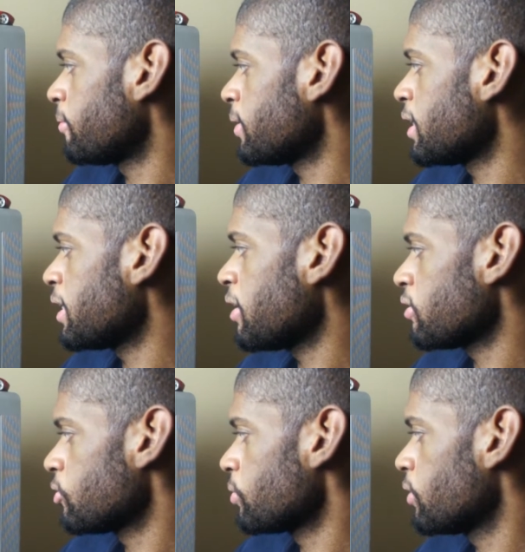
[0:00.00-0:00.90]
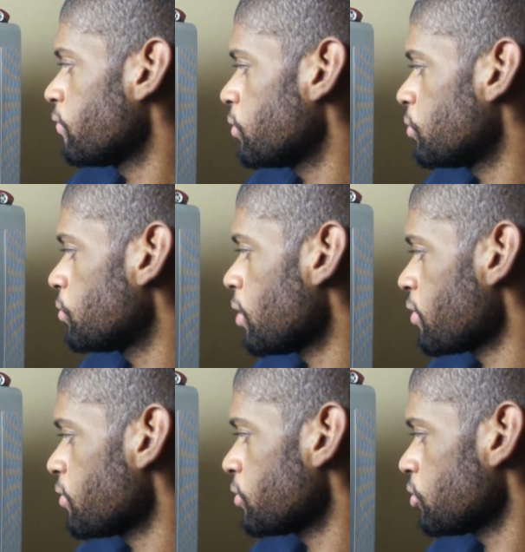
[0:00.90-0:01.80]
And then they also give you
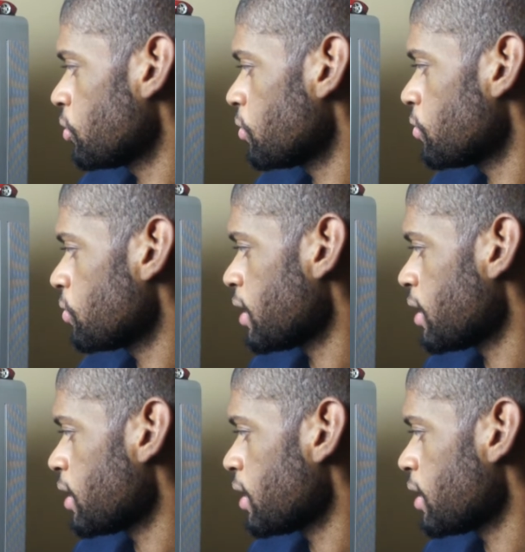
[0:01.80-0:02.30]
other shows